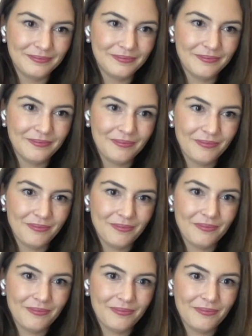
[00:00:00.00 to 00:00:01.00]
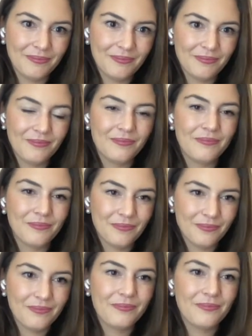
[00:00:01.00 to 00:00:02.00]

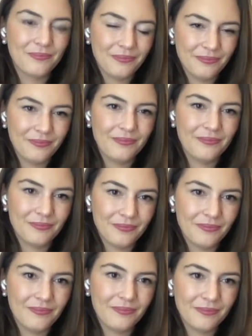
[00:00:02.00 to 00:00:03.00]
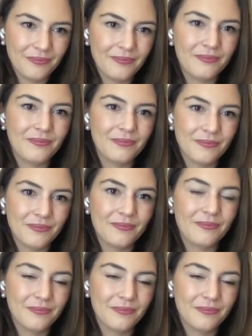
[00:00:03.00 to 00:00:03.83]
[no speech]